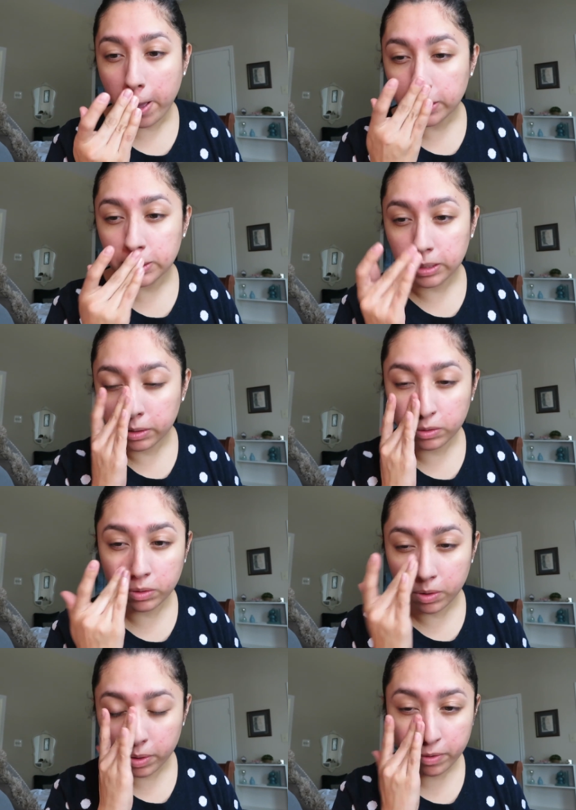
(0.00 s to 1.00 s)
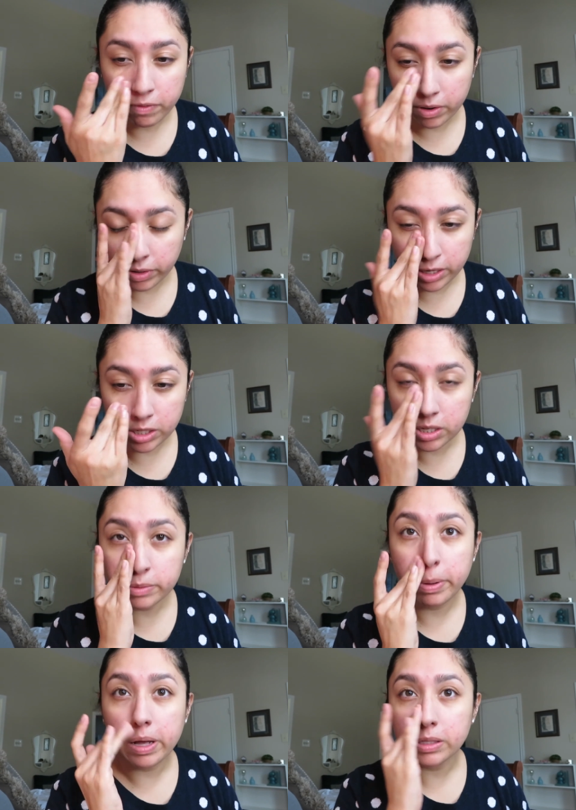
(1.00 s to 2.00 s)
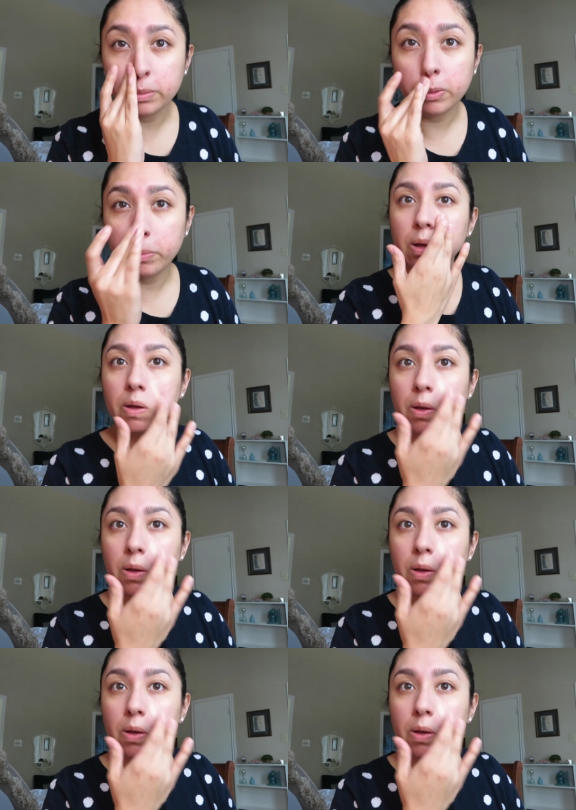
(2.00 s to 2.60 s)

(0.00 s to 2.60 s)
as little foundation as possible.